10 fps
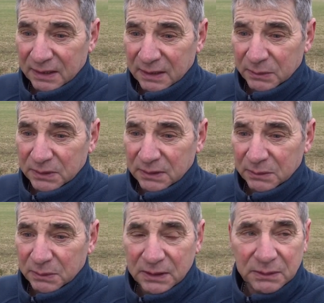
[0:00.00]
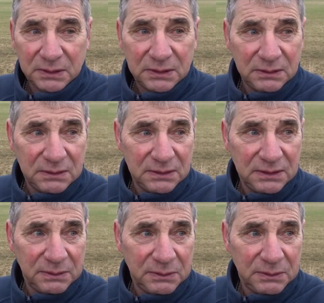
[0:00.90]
they would do what they were told and they